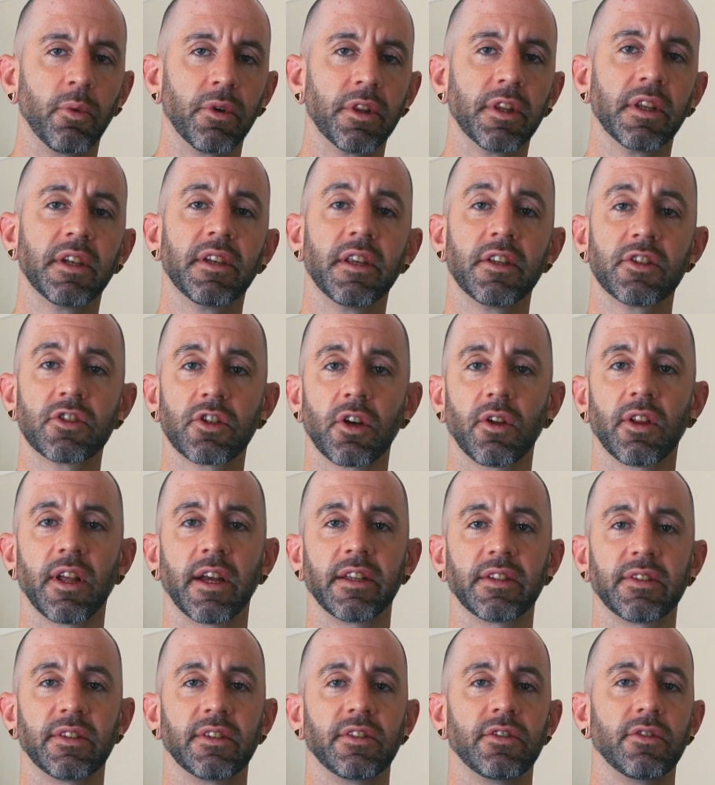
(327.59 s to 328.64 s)
with the distro
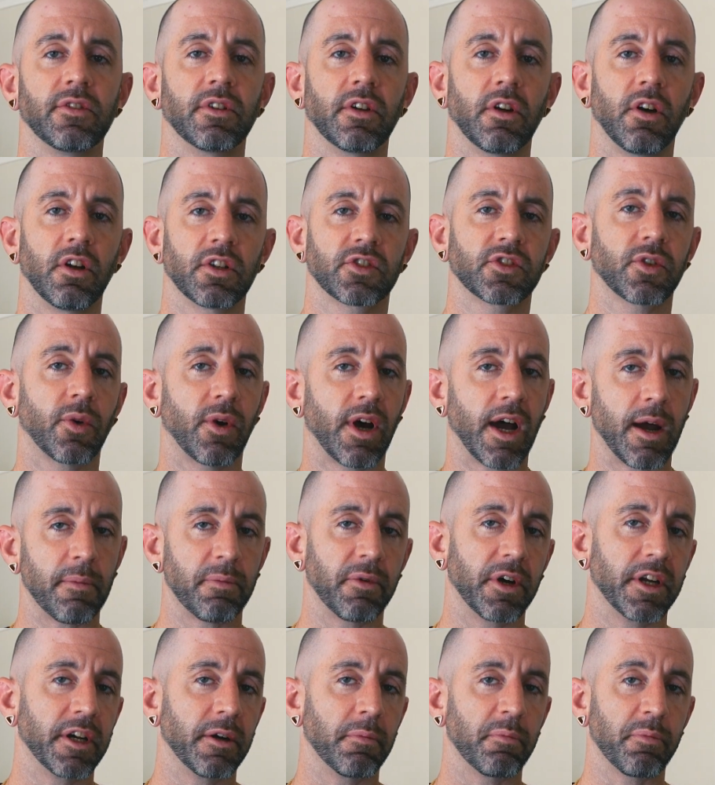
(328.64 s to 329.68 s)
license, you can also
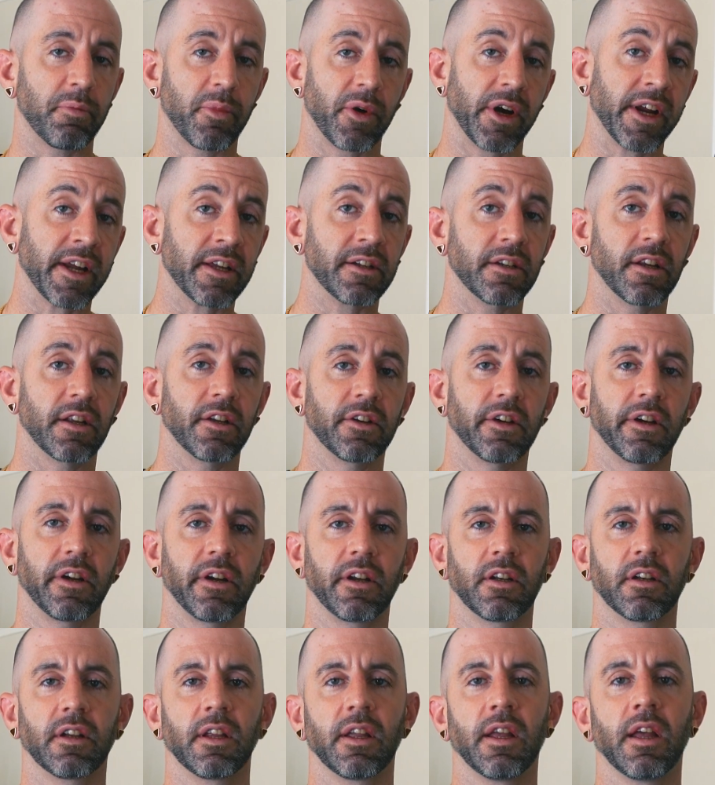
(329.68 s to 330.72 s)
operate a brand under it,